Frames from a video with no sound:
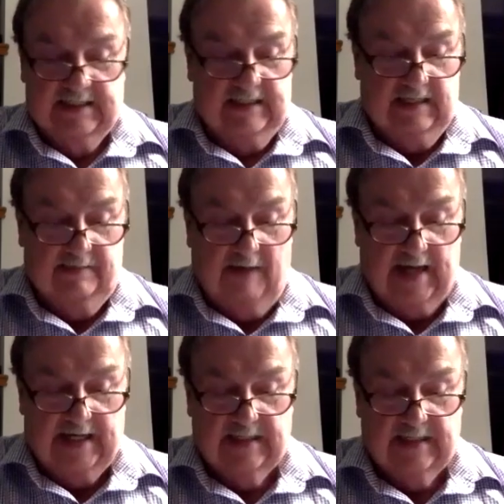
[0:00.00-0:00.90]
in their
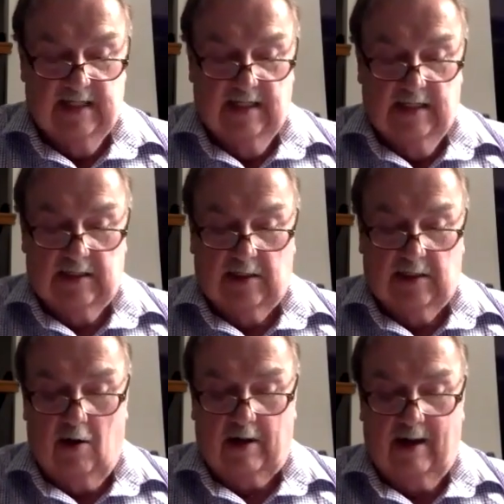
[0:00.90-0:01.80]
pocket,
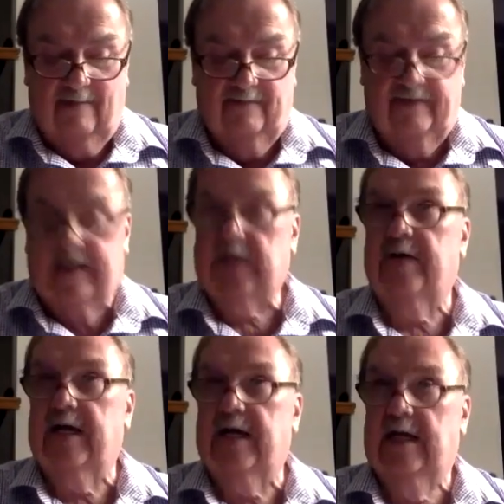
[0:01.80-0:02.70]
Clark
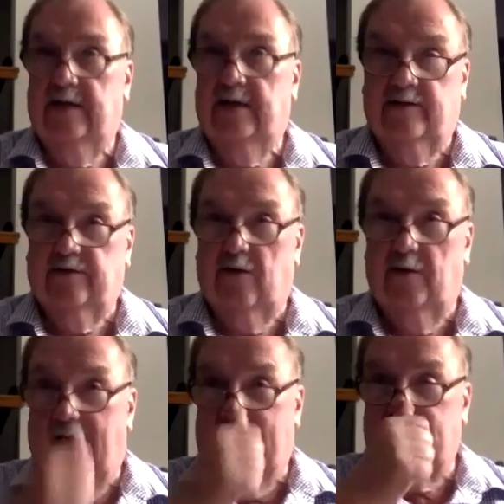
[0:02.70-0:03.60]
flickering in the
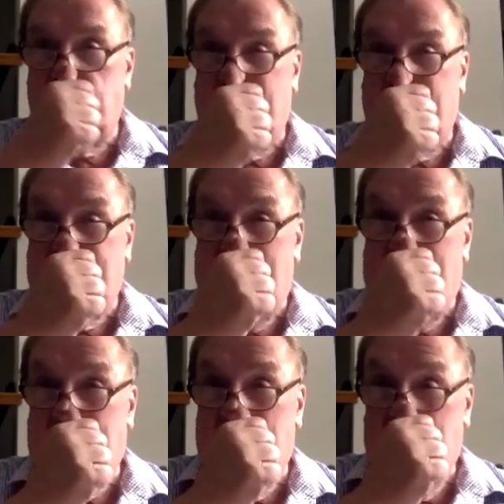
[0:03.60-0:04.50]
strobe lights. Once
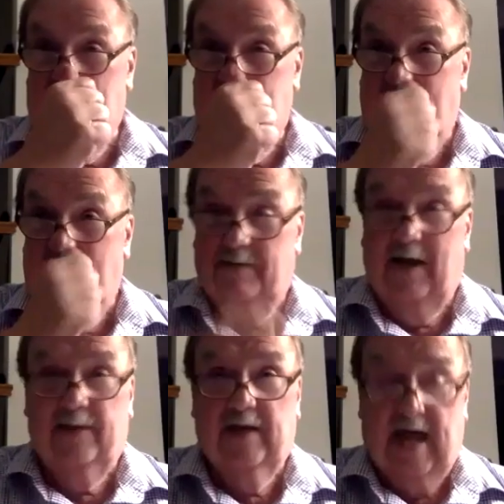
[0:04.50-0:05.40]
again, not
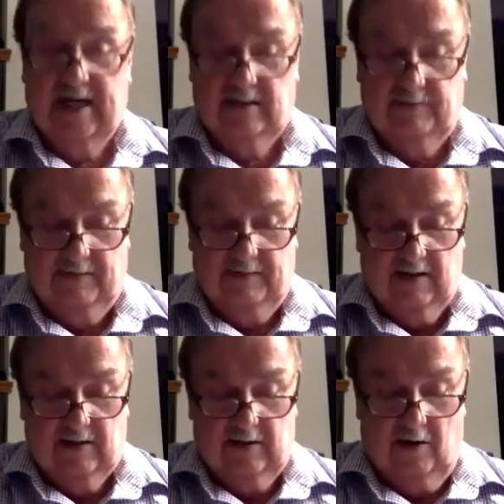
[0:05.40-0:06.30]
about the lights, but
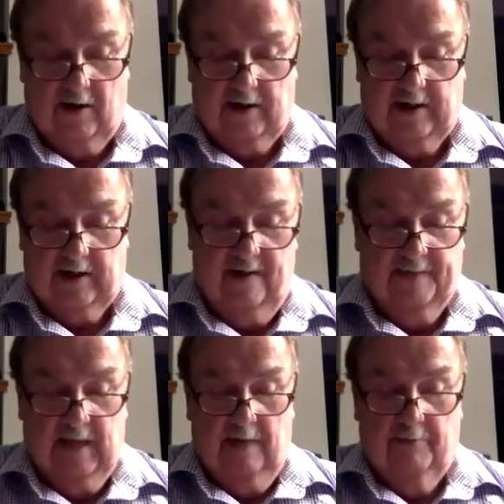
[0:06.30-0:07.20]
about Clark.
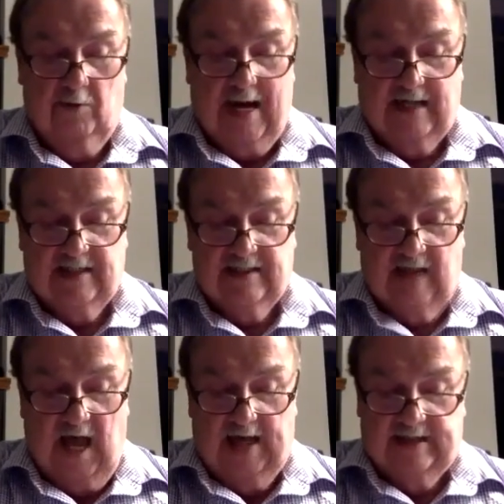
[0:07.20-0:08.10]
Miranda's
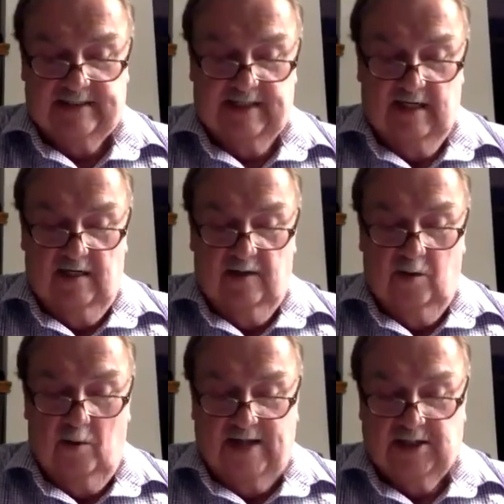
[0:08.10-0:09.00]
eyes,
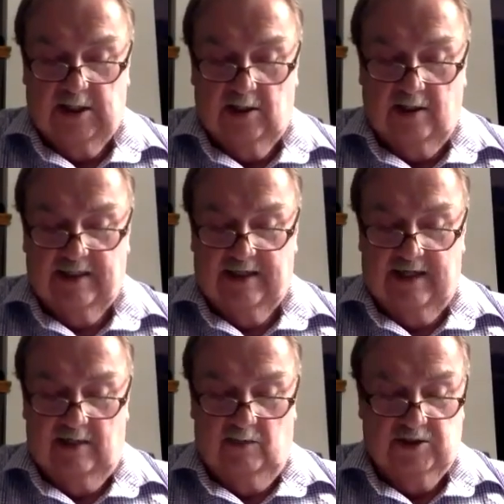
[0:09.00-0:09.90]
the way she looked at
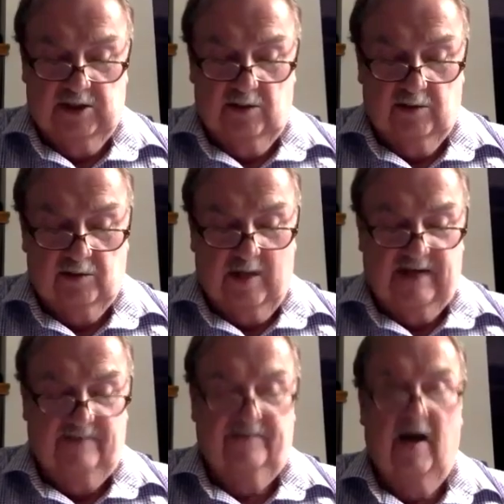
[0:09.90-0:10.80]
him when she was
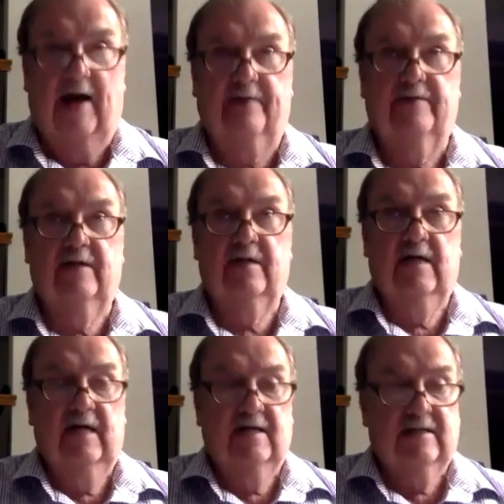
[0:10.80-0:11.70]
25
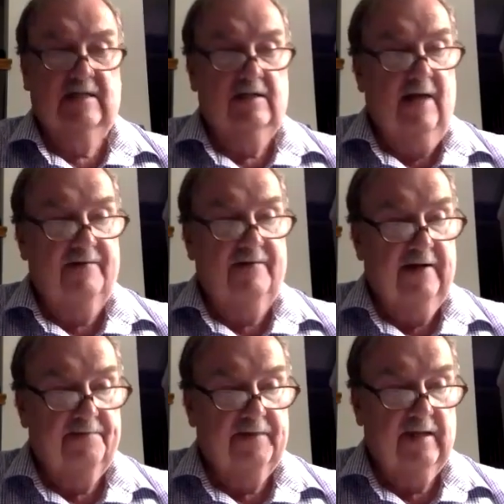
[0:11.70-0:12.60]
and still loved
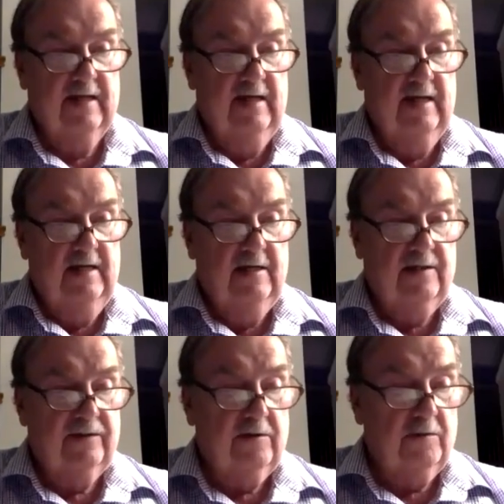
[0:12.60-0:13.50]
him.
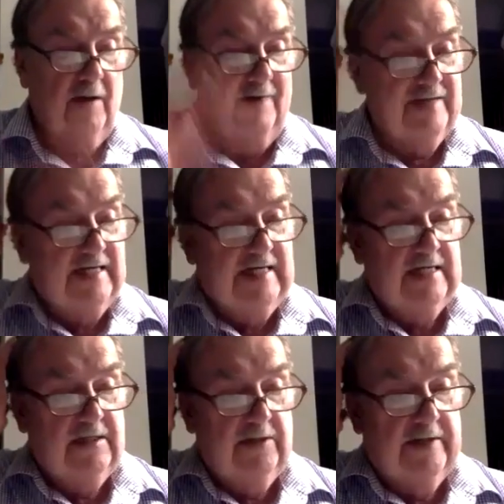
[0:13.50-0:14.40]
His third wife,
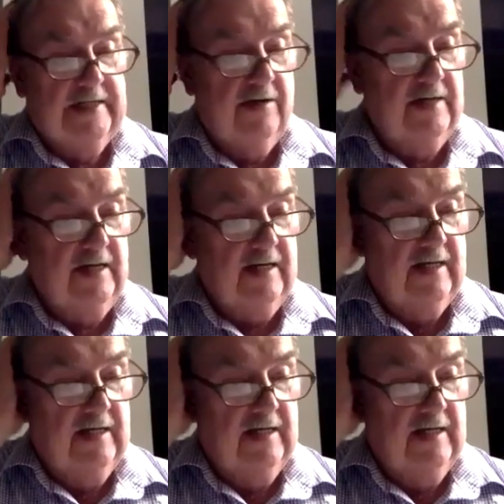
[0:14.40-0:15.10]
Lydia, doing yoga.